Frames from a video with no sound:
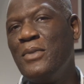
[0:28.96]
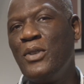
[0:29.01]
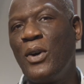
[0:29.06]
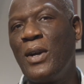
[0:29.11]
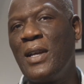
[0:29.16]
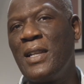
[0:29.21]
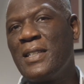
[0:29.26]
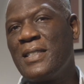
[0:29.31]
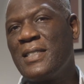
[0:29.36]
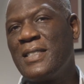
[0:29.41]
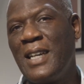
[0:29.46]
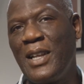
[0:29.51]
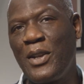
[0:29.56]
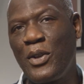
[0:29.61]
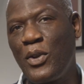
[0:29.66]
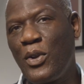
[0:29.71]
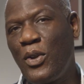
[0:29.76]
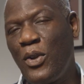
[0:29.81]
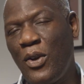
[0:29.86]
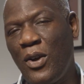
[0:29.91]
not in the
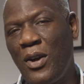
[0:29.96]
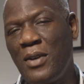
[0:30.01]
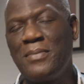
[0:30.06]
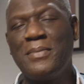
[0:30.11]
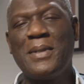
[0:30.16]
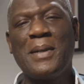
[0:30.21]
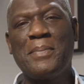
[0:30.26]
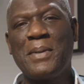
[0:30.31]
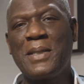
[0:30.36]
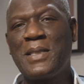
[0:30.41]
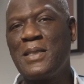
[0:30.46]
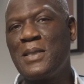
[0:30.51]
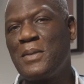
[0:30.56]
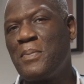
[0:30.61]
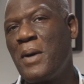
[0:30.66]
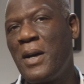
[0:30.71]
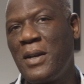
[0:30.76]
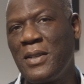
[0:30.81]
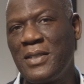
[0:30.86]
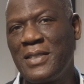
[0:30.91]
salon a lot. My business
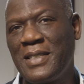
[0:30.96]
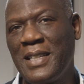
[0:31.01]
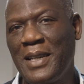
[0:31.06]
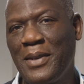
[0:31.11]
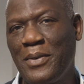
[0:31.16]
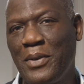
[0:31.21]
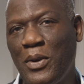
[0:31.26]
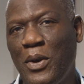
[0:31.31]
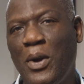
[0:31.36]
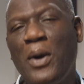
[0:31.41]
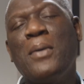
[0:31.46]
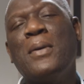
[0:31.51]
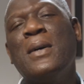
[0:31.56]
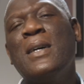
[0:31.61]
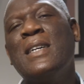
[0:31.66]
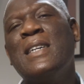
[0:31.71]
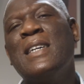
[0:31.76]
partner's here a lot.